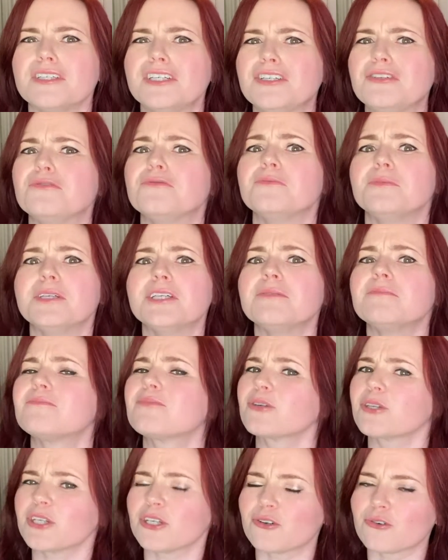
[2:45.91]
you'd be
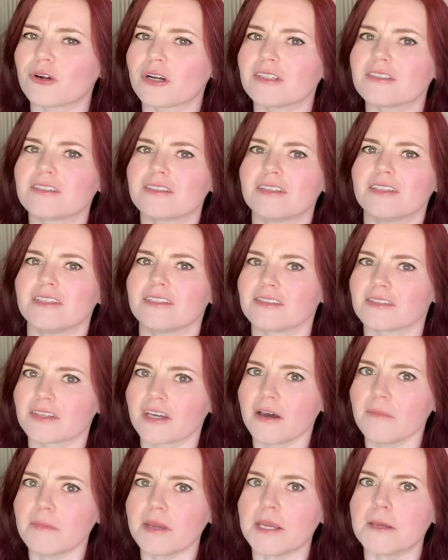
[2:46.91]
pretty crusty and
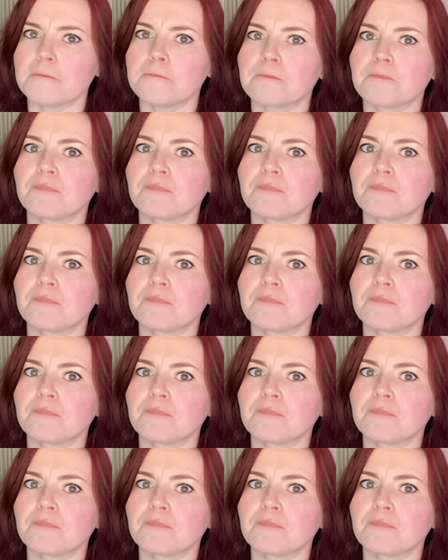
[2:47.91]
scummy.